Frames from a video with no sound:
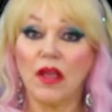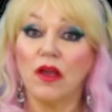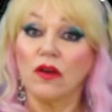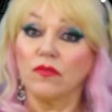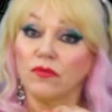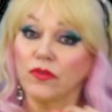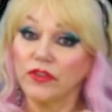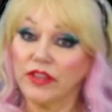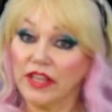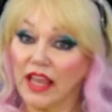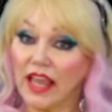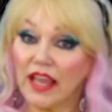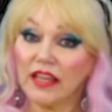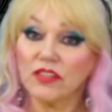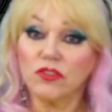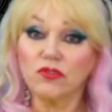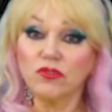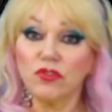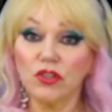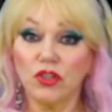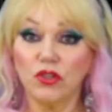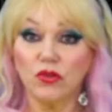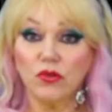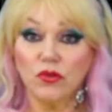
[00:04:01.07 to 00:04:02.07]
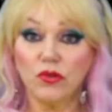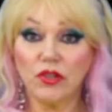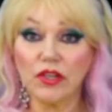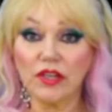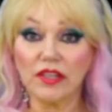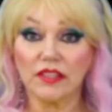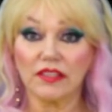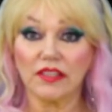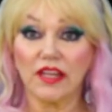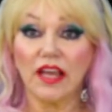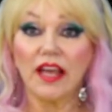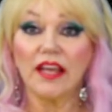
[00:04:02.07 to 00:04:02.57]
for the extra
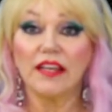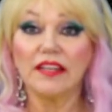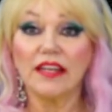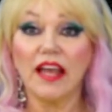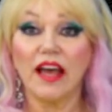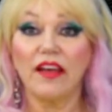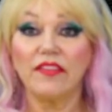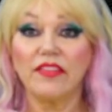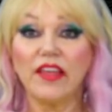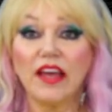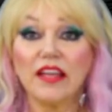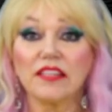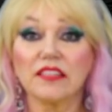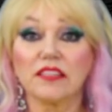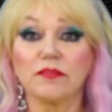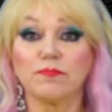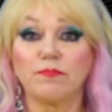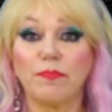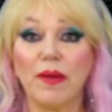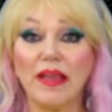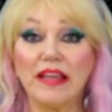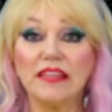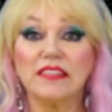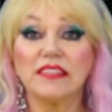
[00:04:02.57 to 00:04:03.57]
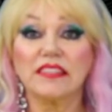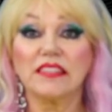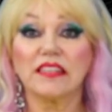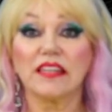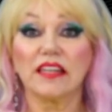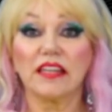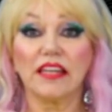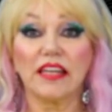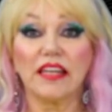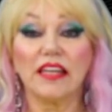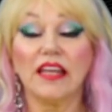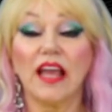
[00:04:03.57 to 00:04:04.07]
unit. Now that's
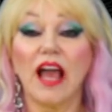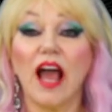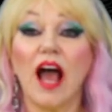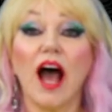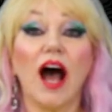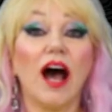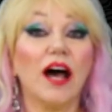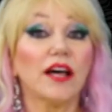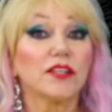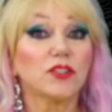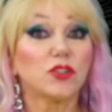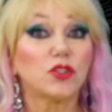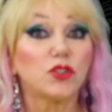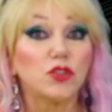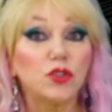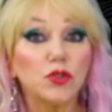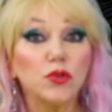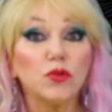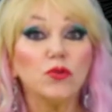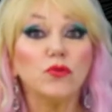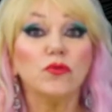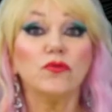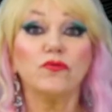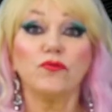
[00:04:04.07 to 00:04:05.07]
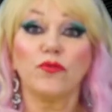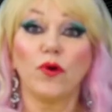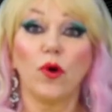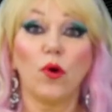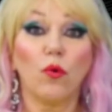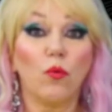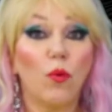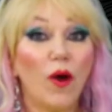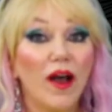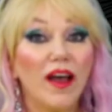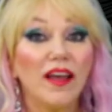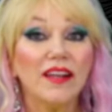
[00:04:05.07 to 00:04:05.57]
basically a
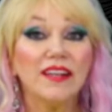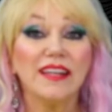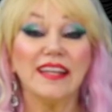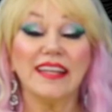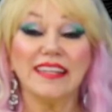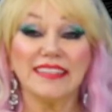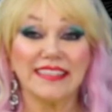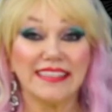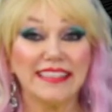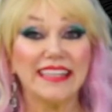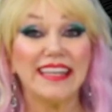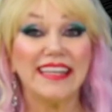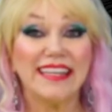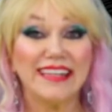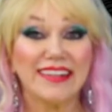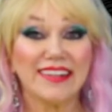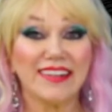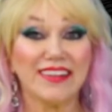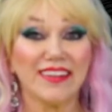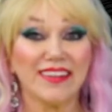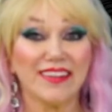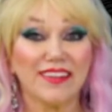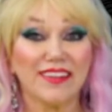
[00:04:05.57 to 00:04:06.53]
2-for-1 deal.